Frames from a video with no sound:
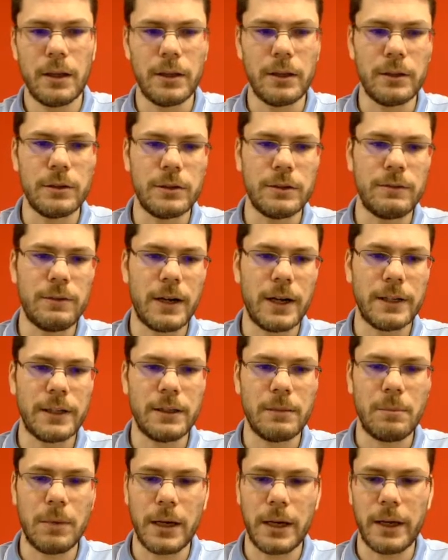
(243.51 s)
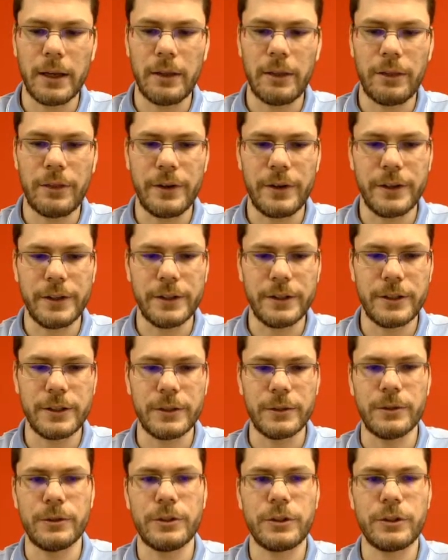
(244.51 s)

you divide it by 32.